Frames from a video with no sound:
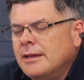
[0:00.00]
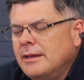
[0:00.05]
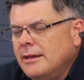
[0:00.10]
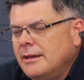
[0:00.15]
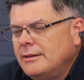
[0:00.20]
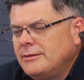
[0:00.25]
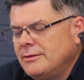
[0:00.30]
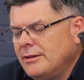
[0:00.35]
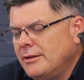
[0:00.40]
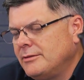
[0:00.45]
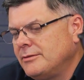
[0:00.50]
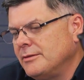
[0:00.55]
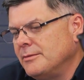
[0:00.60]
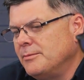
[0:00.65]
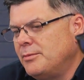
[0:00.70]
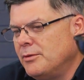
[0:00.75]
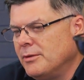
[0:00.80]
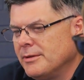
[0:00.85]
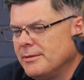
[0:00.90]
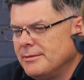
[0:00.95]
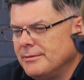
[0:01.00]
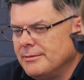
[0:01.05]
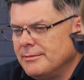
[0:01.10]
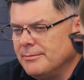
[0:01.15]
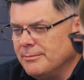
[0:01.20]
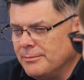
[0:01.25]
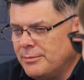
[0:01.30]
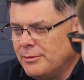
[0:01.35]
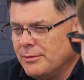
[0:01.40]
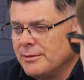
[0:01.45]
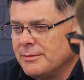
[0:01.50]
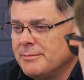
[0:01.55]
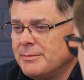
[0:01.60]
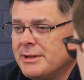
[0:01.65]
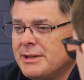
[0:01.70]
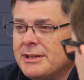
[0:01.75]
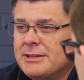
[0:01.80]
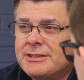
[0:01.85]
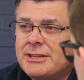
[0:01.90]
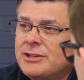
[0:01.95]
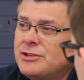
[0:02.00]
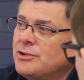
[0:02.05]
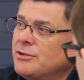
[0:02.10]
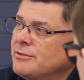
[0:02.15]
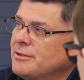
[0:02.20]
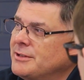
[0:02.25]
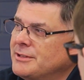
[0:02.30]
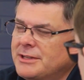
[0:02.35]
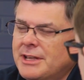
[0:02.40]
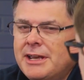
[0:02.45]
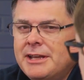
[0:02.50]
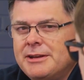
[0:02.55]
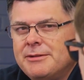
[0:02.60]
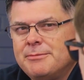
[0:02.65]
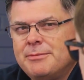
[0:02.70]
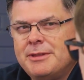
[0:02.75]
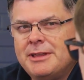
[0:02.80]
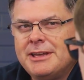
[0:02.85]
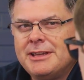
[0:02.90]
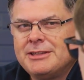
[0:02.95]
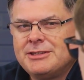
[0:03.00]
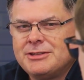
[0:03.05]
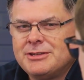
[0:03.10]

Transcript: It's also important because as you're designing plants,